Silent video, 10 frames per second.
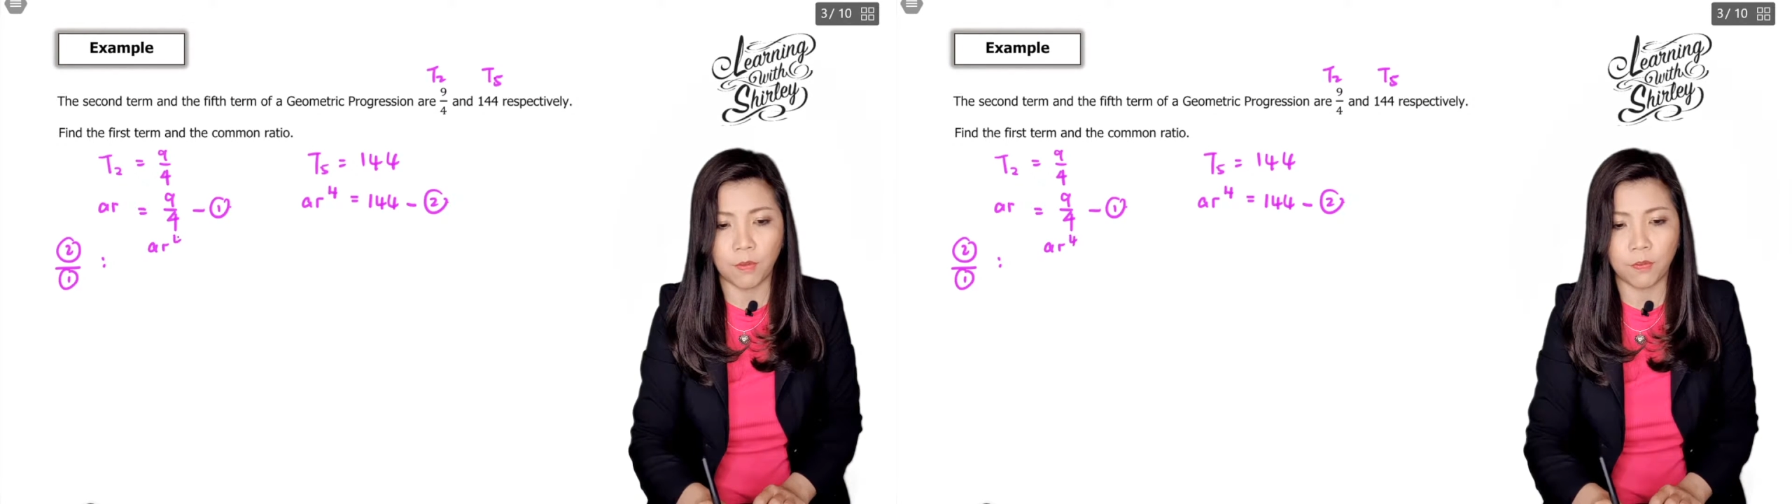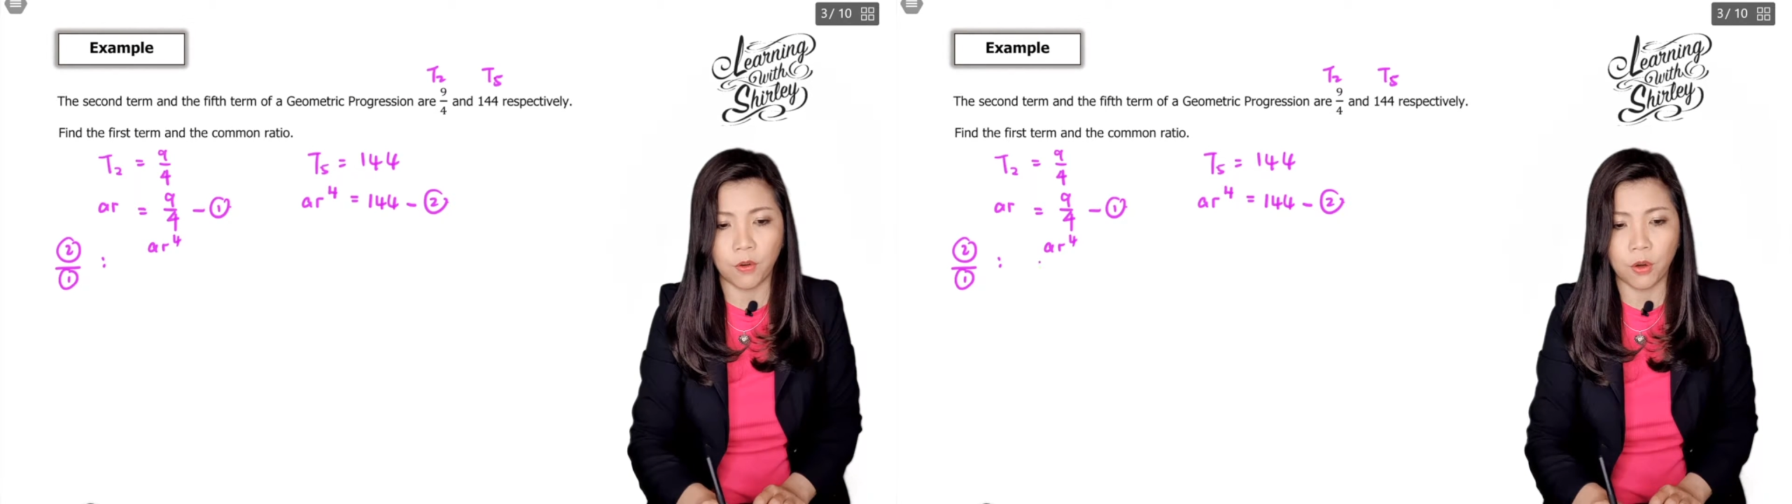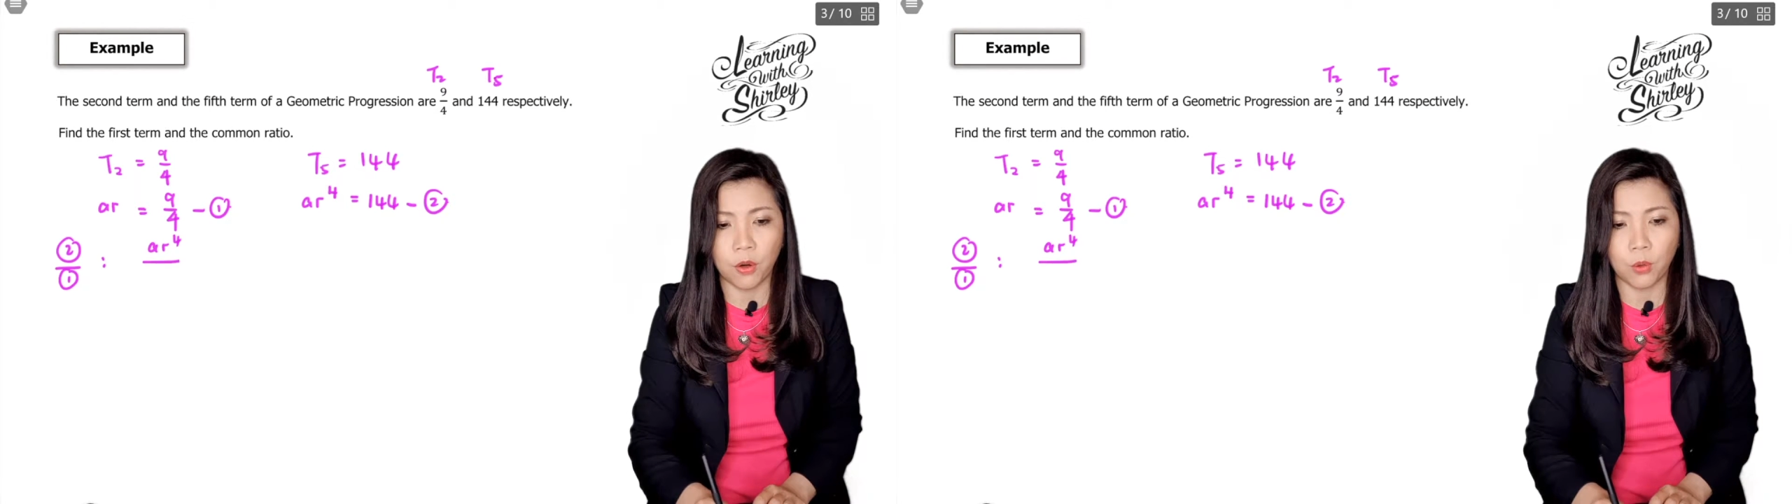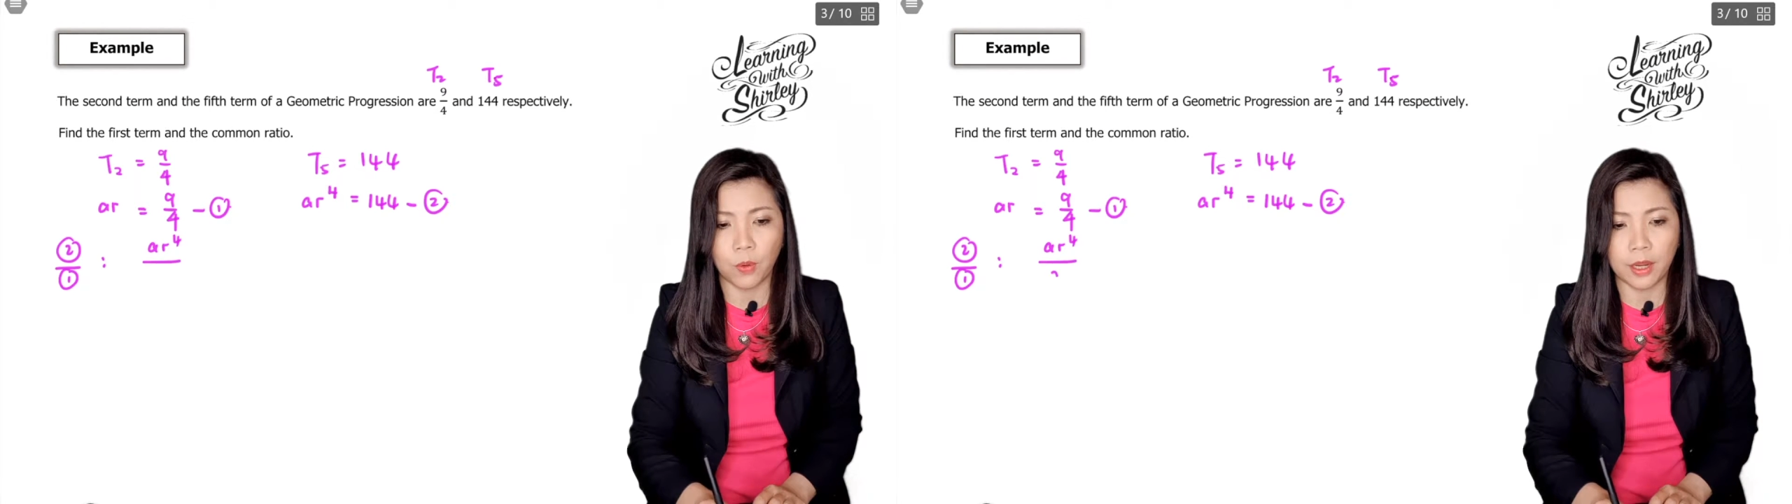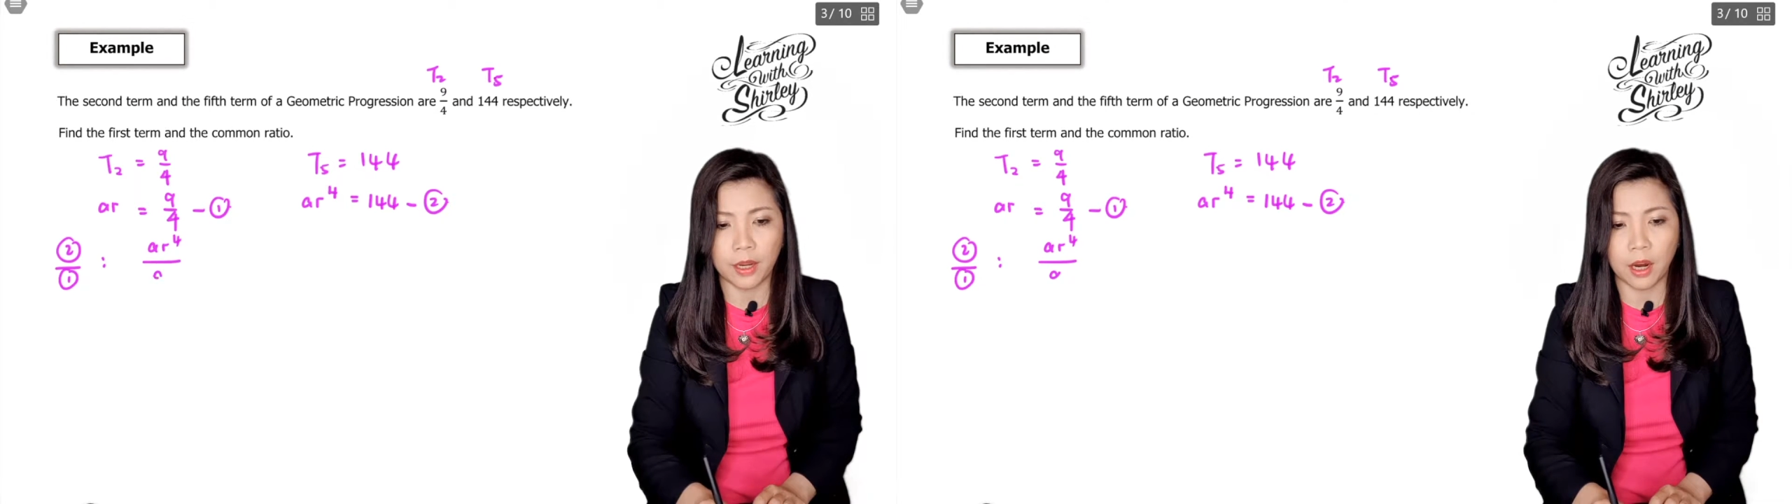of 4
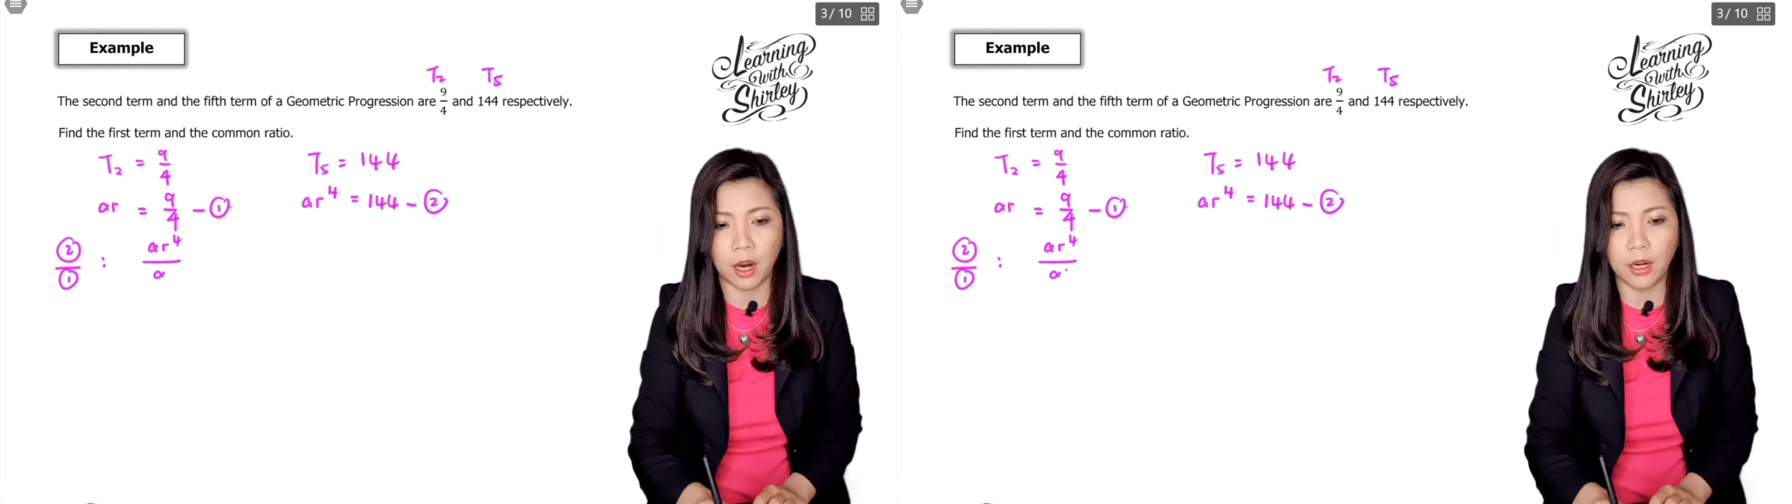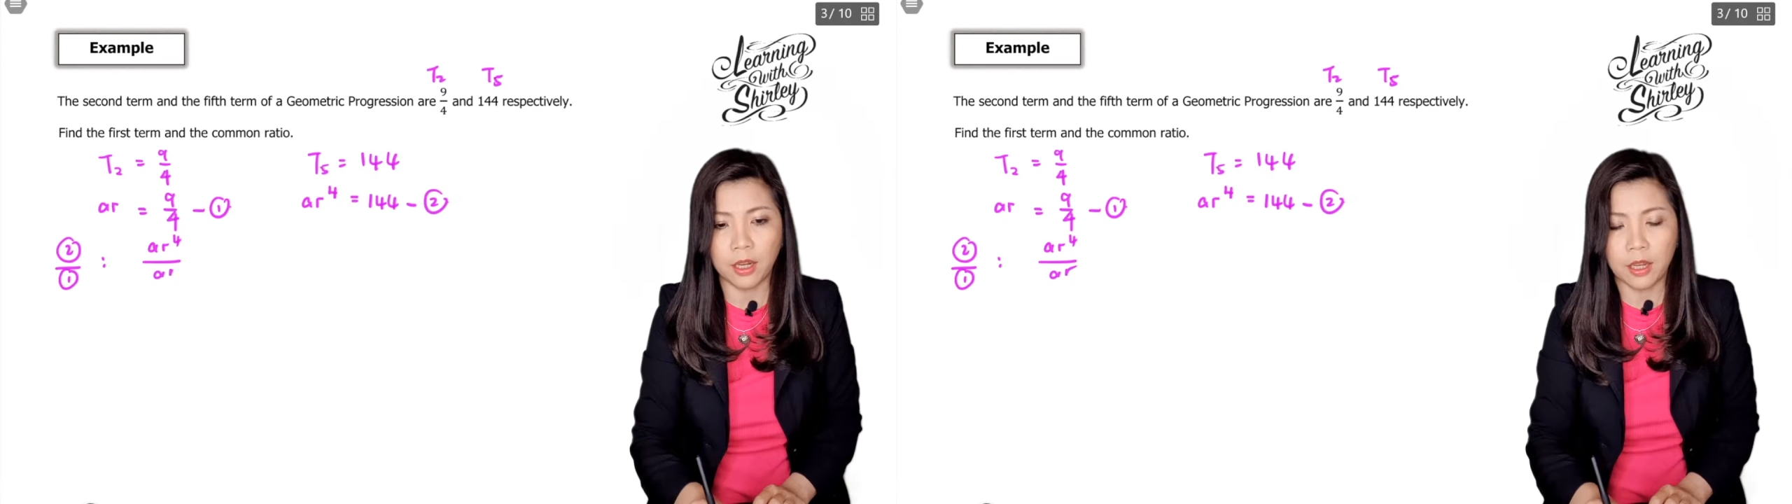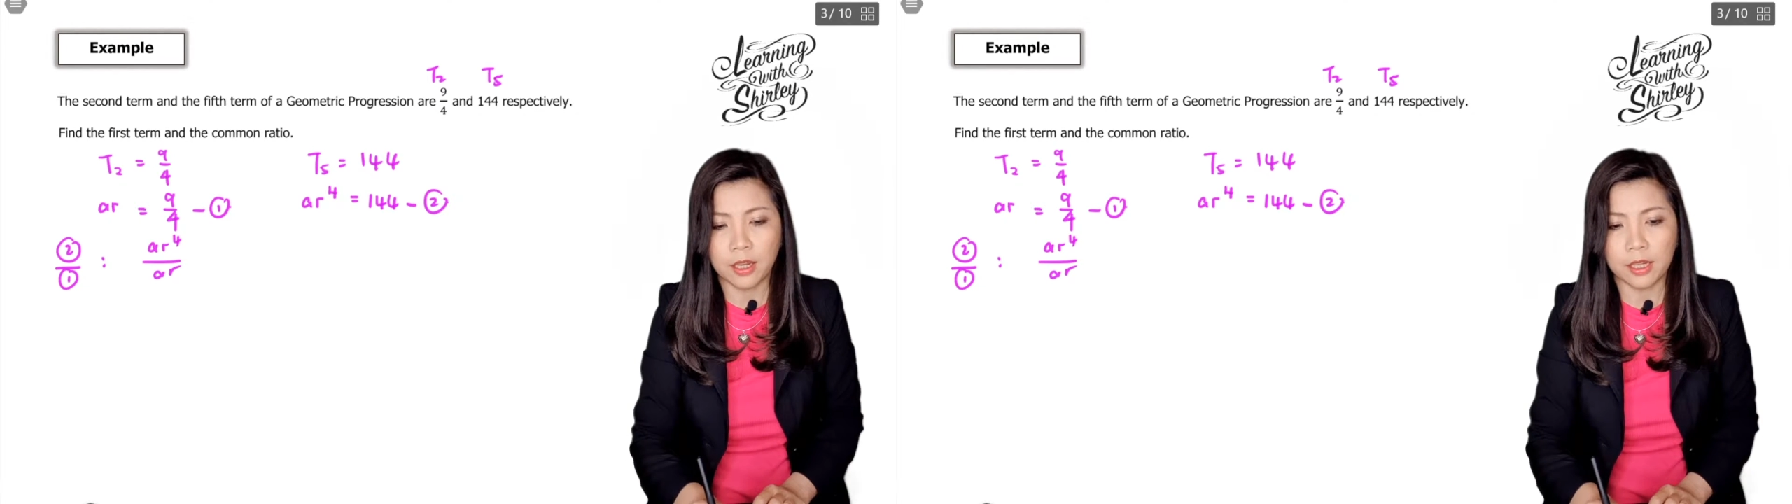over AR